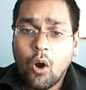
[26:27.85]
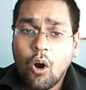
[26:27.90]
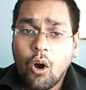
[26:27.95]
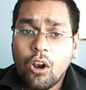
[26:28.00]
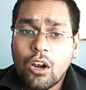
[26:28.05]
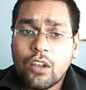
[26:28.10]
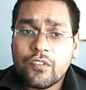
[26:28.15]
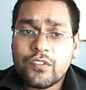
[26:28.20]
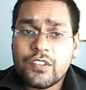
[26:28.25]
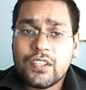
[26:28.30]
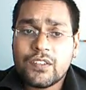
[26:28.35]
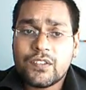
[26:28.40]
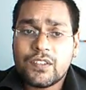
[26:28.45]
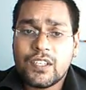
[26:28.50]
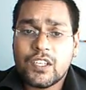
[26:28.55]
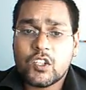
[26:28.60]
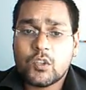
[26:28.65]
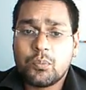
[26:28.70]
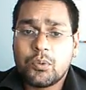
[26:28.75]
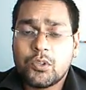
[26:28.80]
All of these
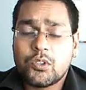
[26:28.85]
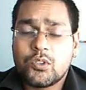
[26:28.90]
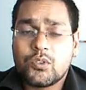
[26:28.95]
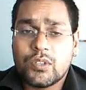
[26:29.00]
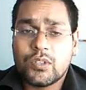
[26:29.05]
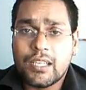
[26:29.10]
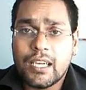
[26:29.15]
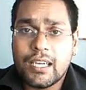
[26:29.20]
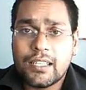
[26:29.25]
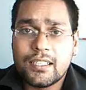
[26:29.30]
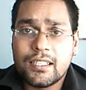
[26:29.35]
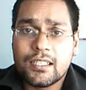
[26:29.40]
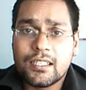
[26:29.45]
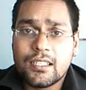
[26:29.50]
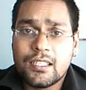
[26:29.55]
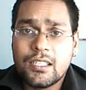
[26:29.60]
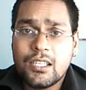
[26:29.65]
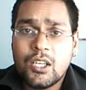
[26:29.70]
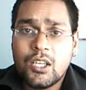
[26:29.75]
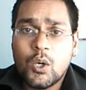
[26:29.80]
things put
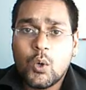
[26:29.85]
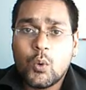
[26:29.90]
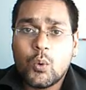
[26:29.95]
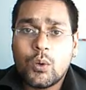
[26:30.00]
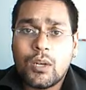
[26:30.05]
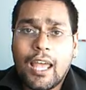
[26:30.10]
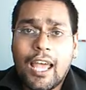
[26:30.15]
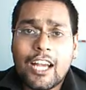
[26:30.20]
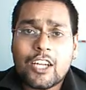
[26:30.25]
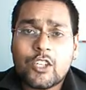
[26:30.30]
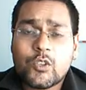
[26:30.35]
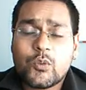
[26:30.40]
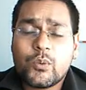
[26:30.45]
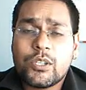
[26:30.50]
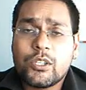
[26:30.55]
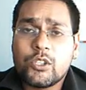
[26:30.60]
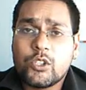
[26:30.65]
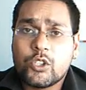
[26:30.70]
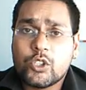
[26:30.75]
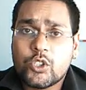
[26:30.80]
together will
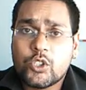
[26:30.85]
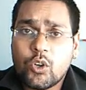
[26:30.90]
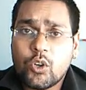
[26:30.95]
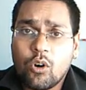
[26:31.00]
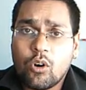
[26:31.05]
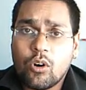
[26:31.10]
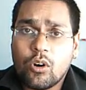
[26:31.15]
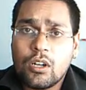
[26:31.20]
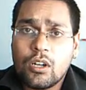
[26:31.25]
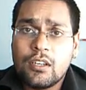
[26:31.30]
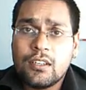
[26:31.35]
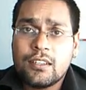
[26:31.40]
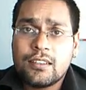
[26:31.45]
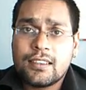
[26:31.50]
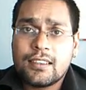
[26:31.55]
actually ensure